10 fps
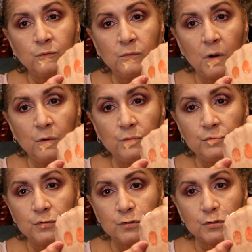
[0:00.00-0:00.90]

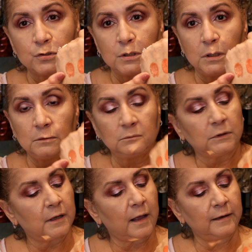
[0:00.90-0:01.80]
rose
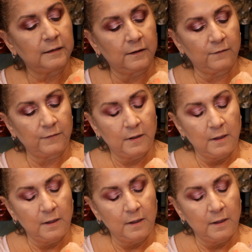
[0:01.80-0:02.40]
kind of.